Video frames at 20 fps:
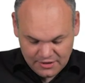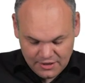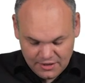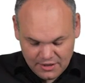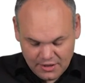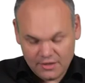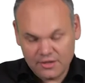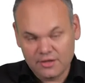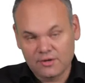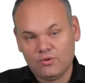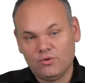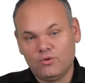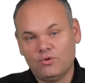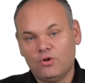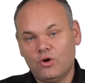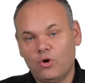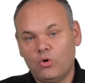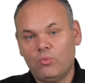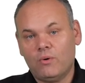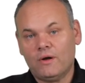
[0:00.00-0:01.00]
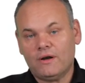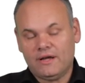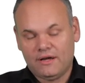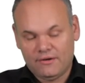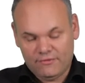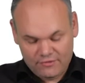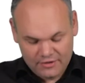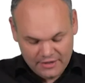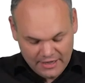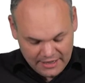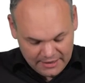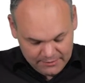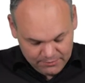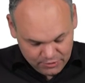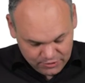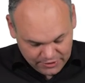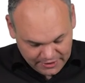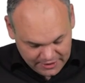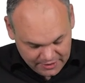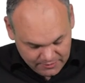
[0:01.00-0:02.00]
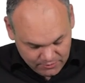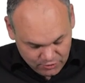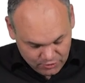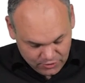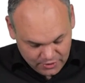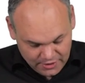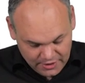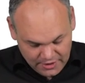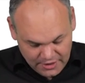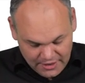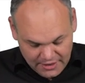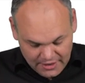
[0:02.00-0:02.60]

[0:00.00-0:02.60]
Nearly no one have an iPod anymore,